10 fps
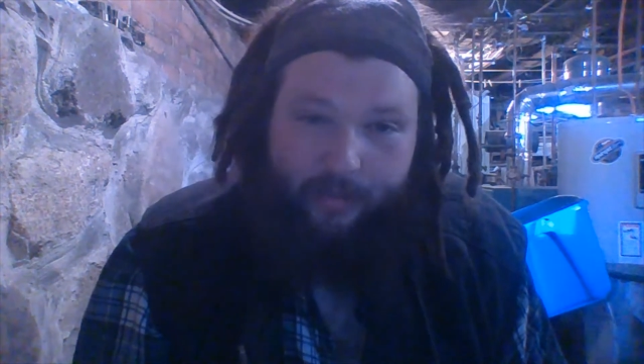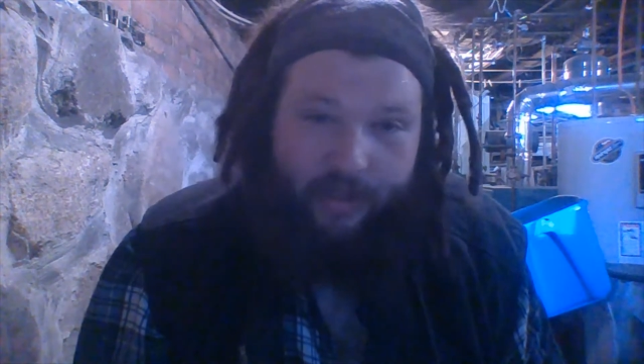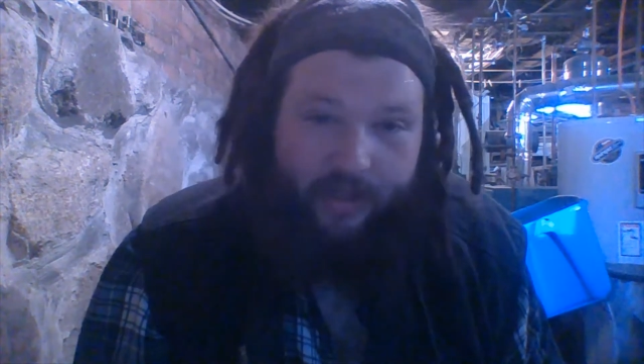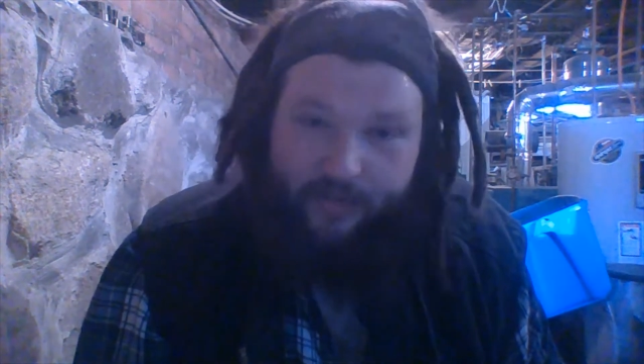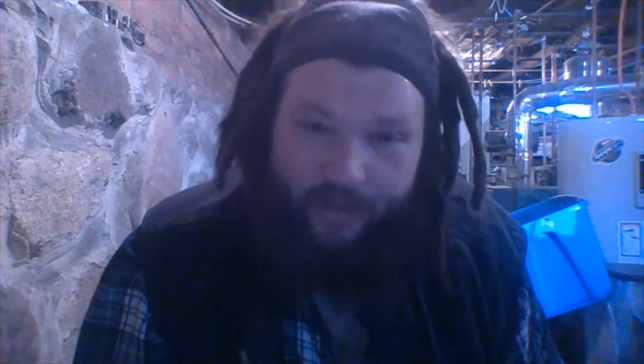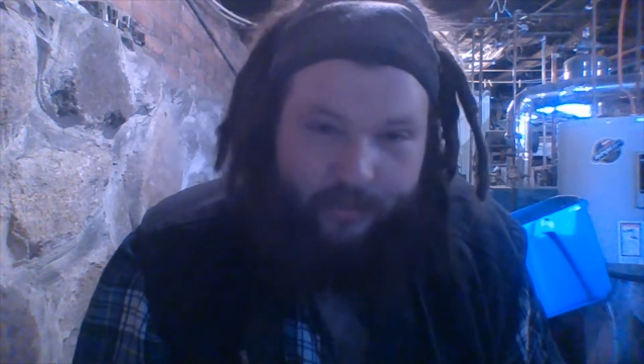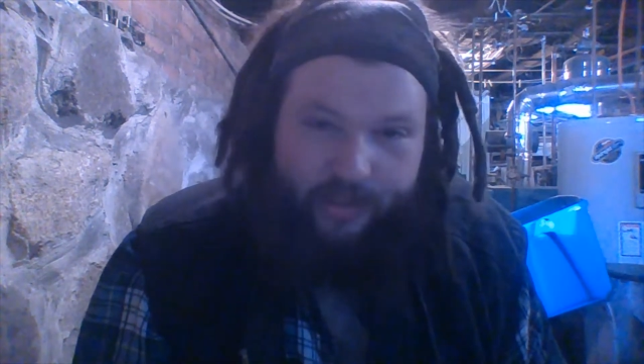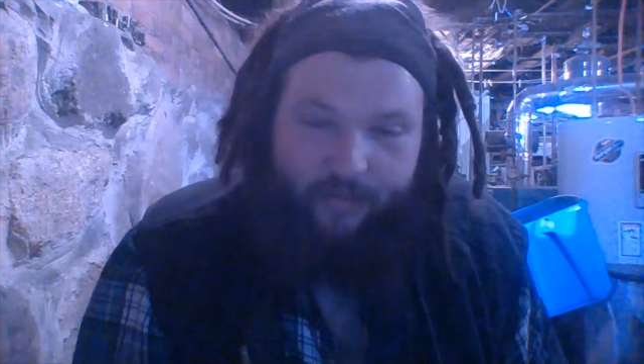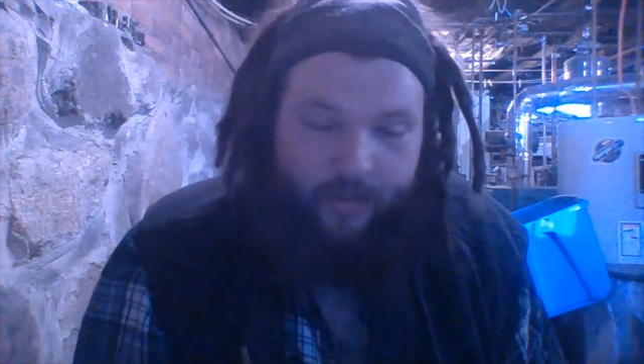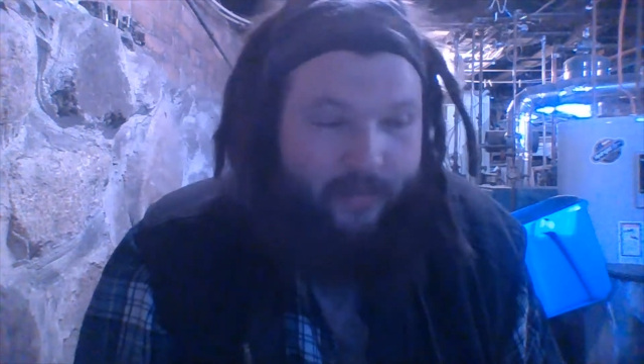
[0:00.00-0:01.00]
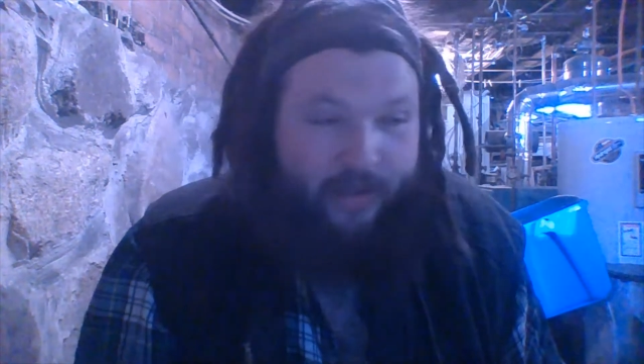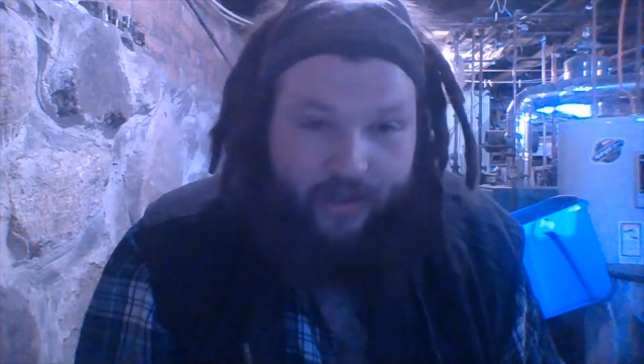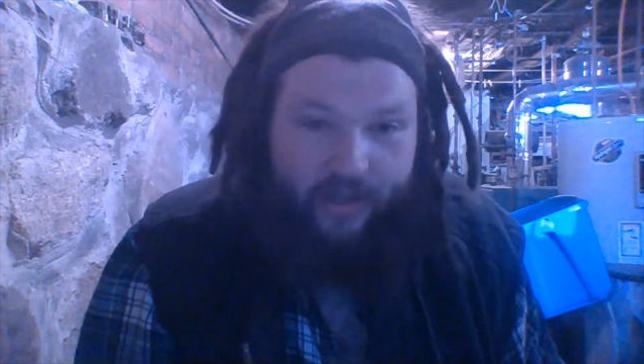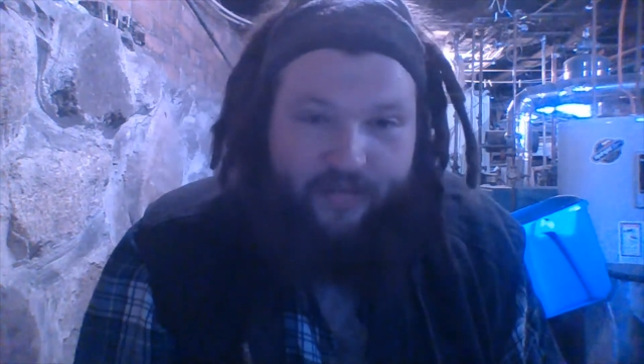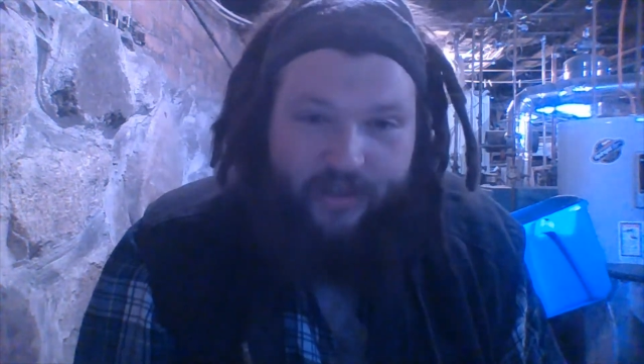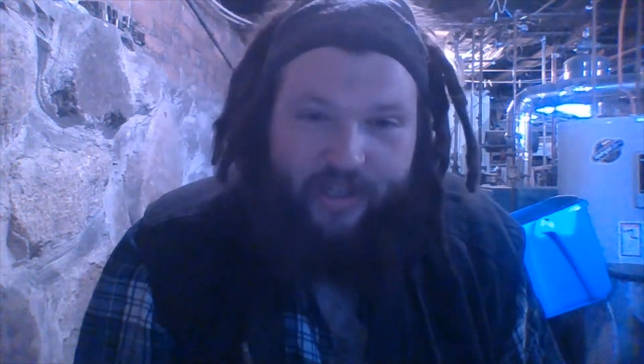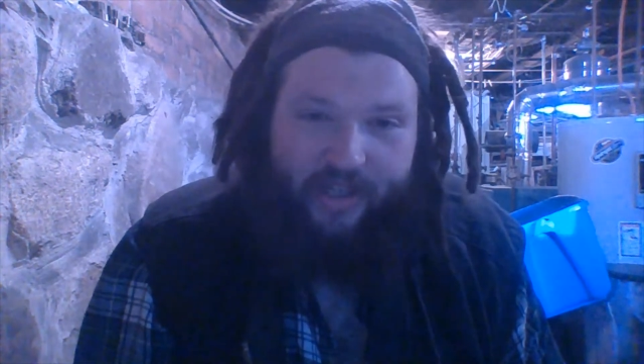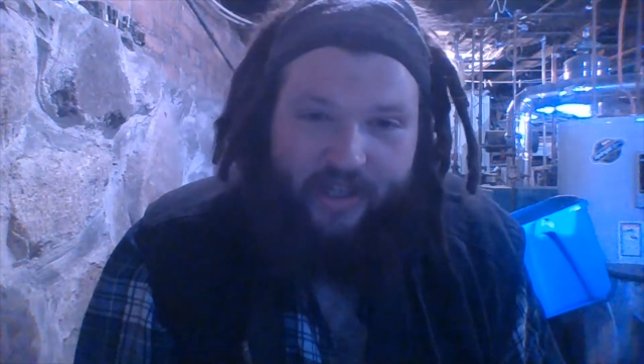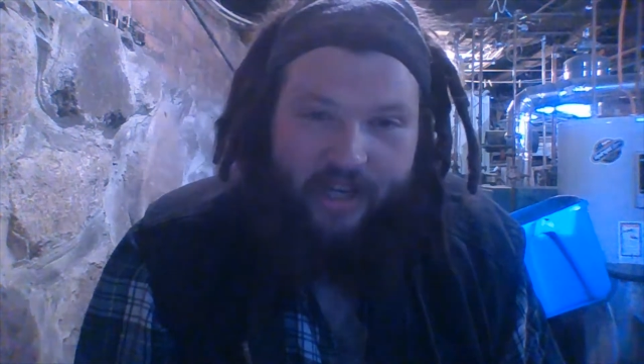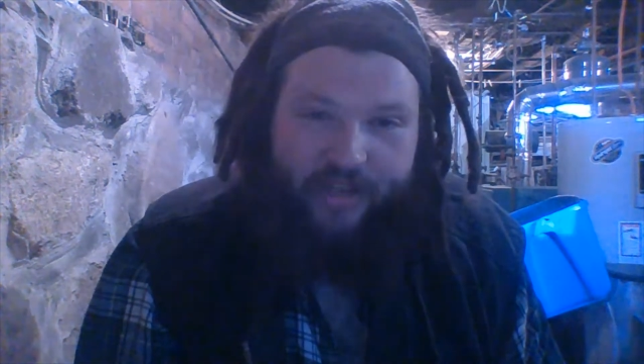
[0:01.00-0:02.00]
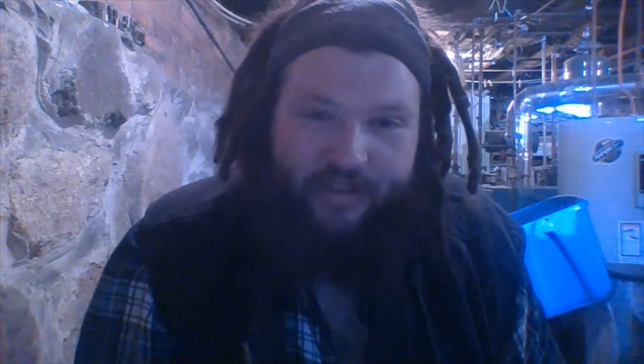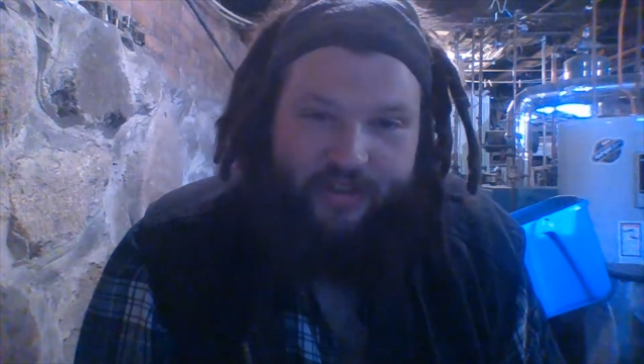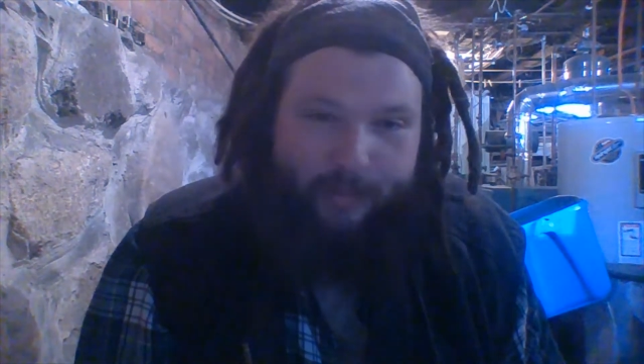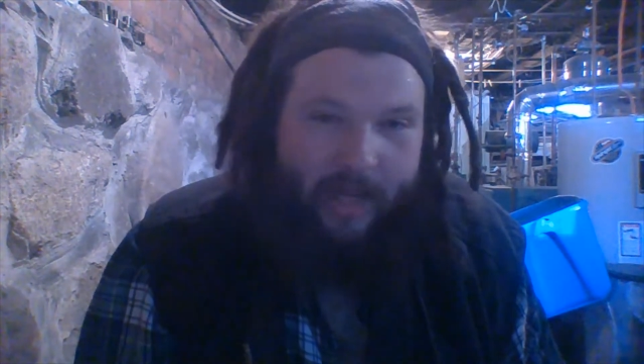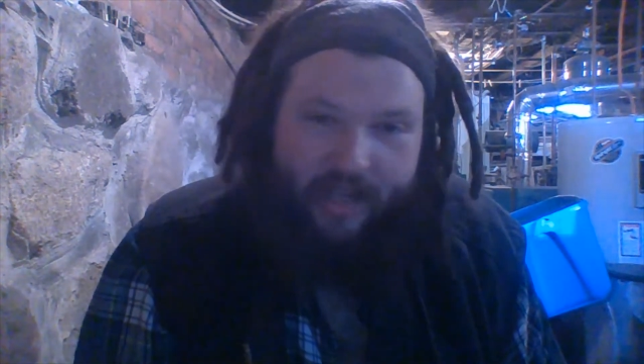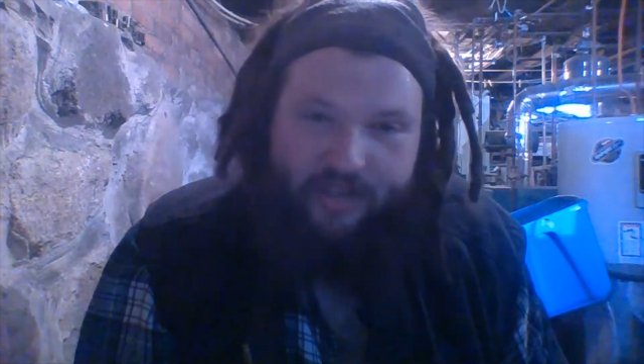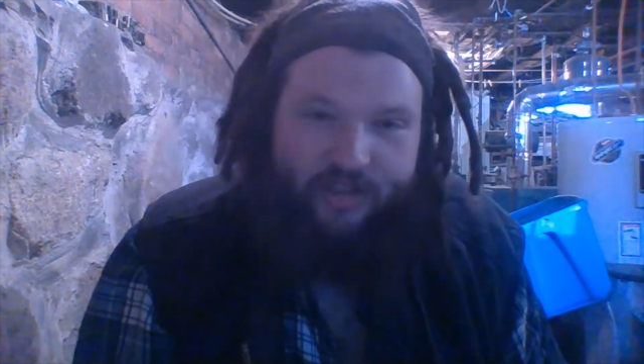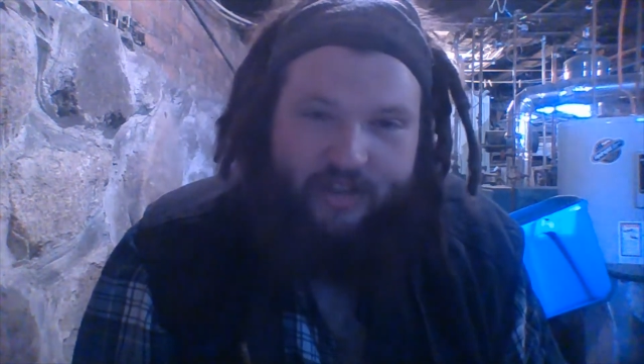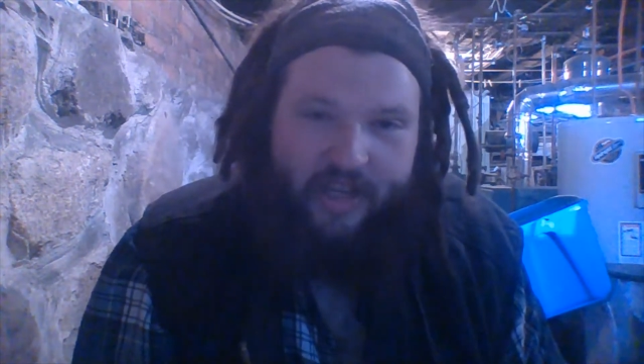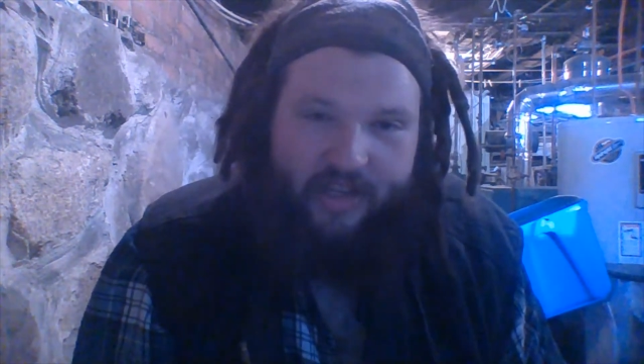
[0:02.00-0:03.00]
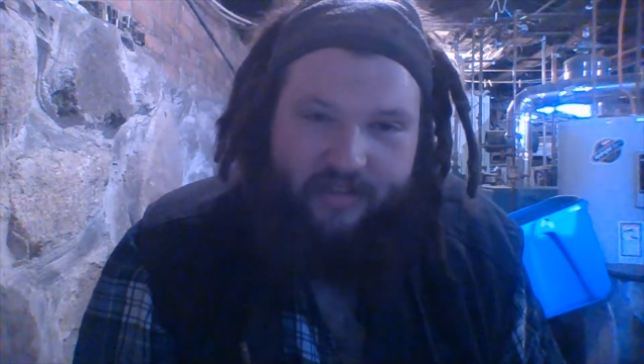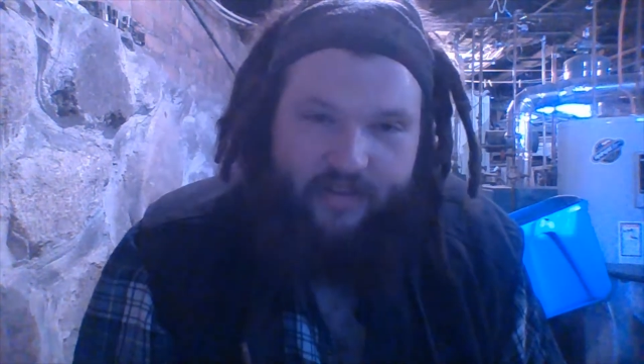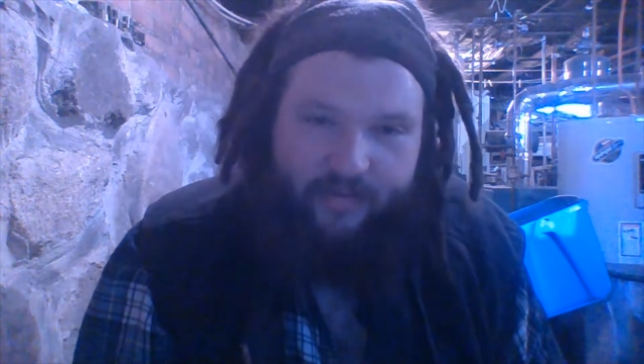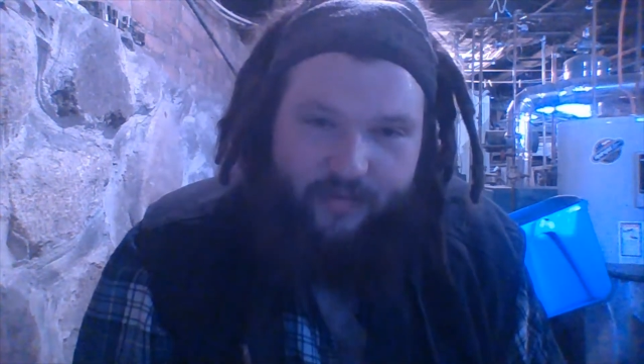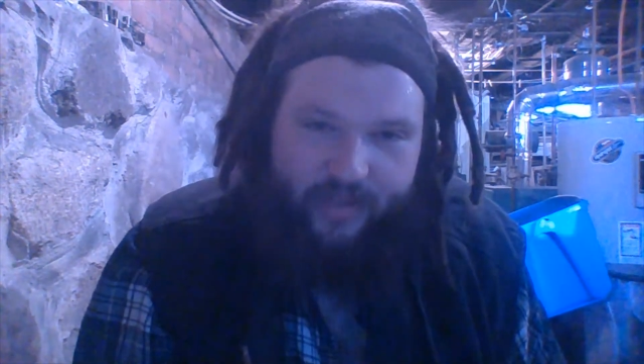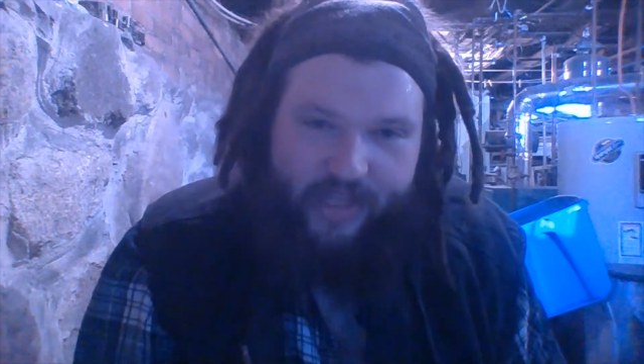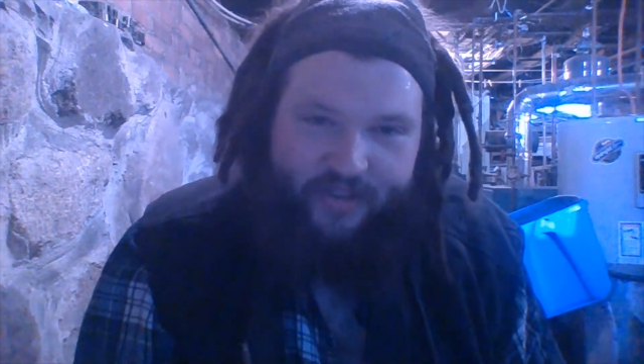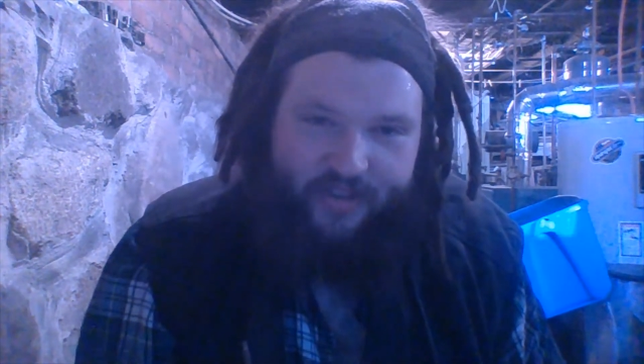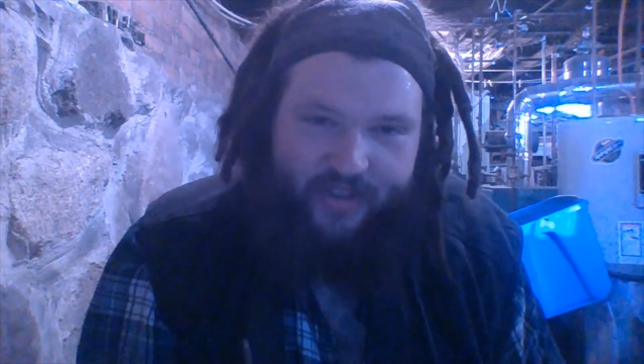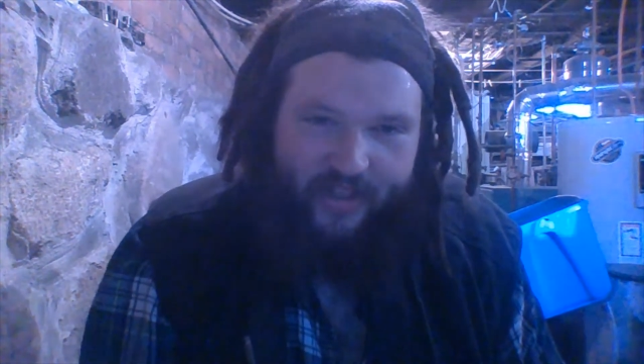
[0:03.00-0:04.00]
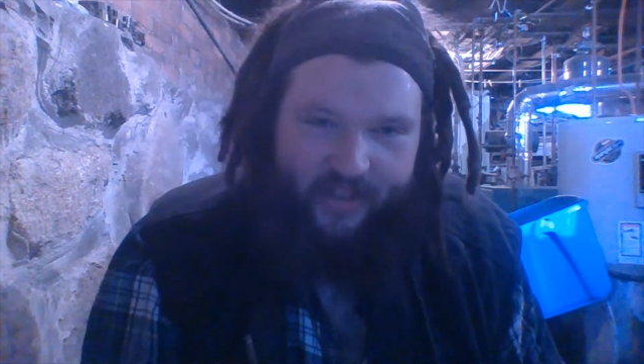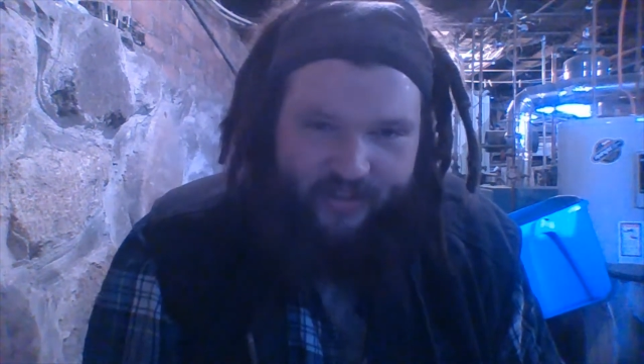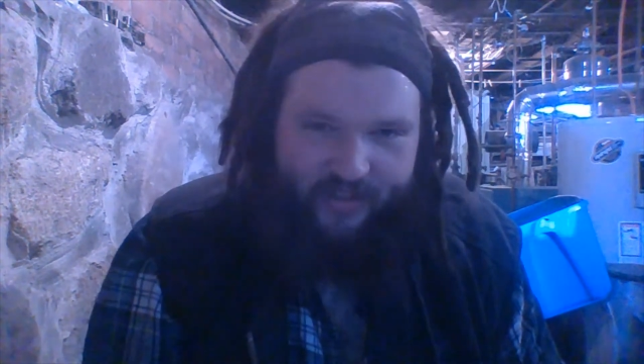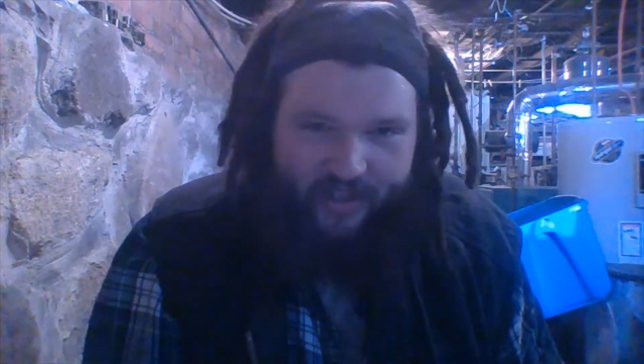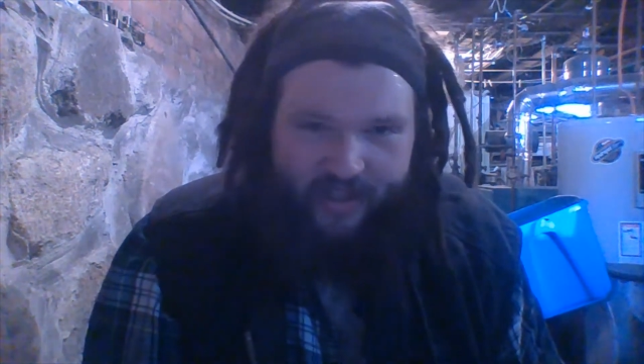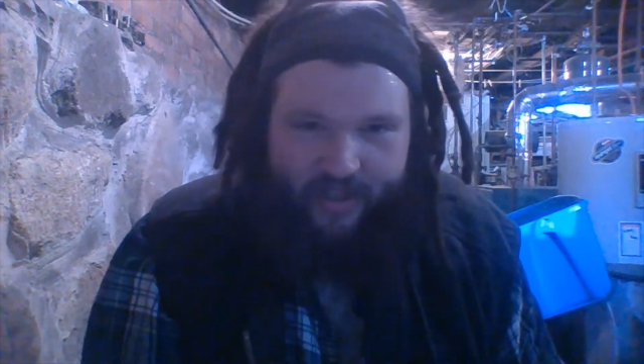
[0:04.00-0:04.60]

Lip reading: But for some reason, well, in the coffee it masks that nasty taste.